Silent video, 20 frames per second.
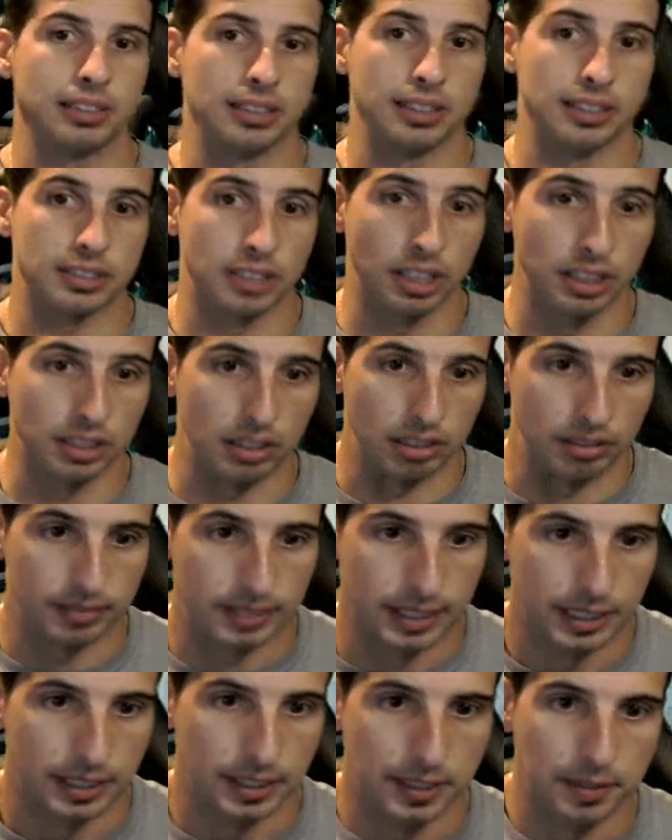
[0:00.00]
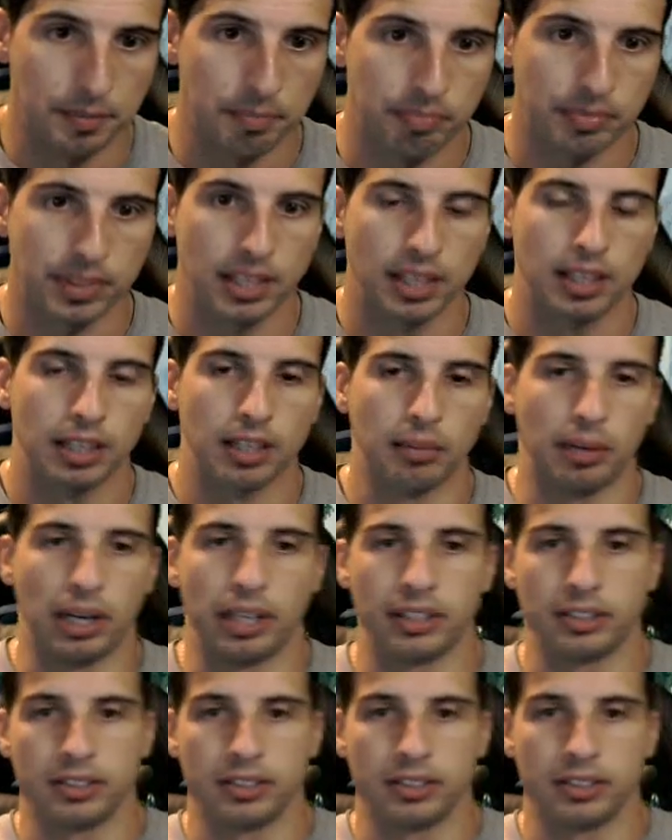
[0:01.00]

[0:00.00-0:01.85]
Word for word: It's good. Come on.